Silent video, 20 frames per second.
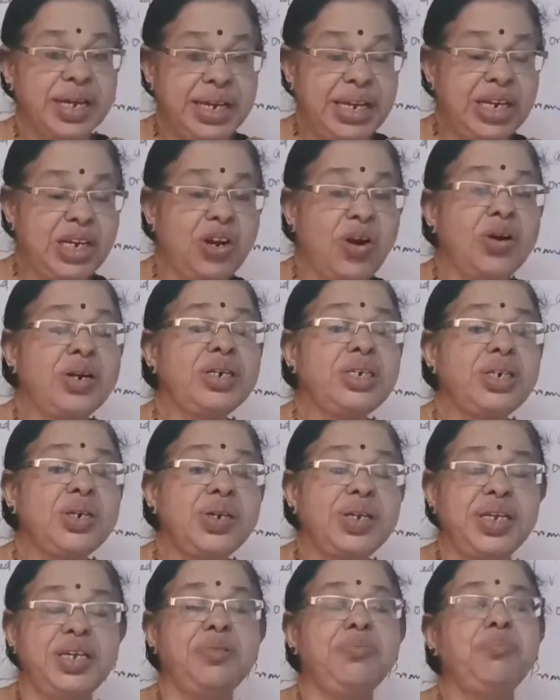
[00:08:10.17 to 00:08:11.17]
in order
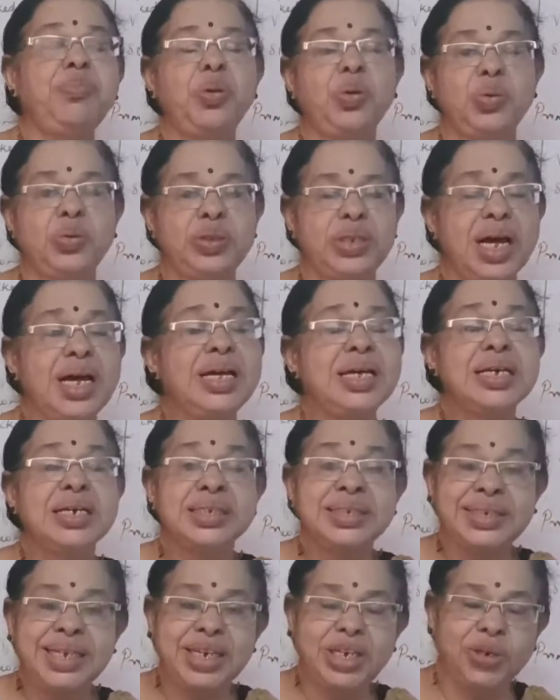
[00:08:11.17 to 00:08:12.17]
to improve the
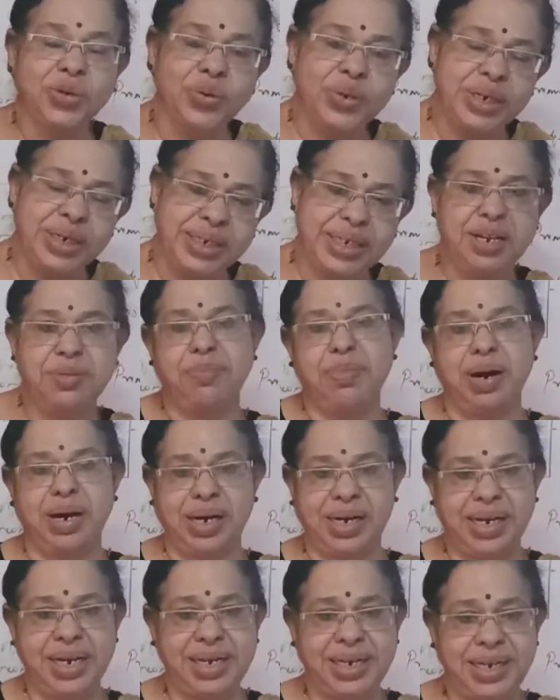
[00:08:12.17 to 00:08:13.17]
security
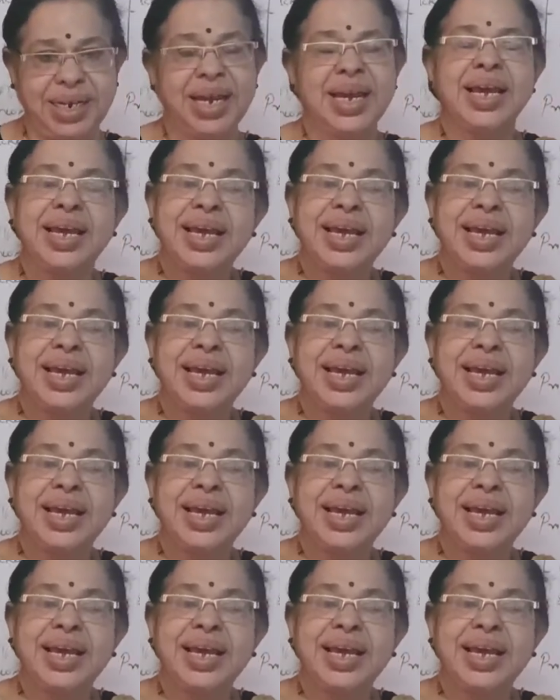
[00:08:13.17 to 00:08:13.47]
market,